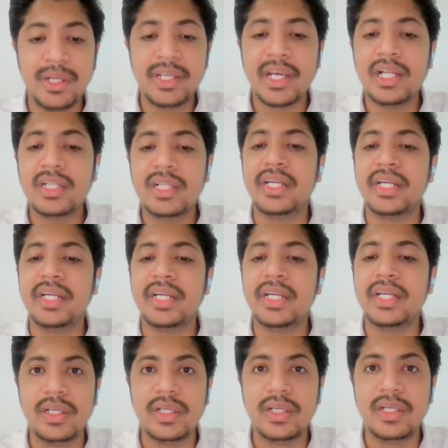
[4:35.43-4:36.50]
public health,
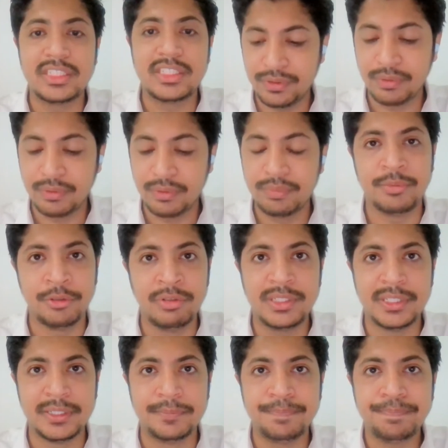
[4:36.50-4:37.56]
and legal experts from the
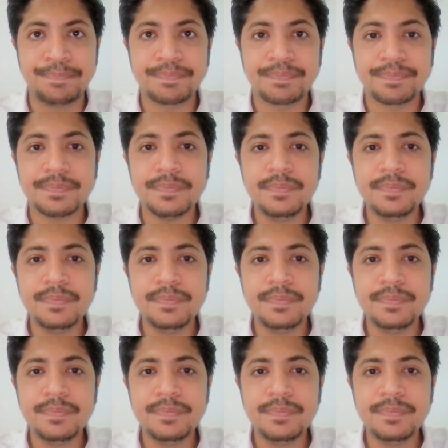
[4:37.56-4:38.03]
community.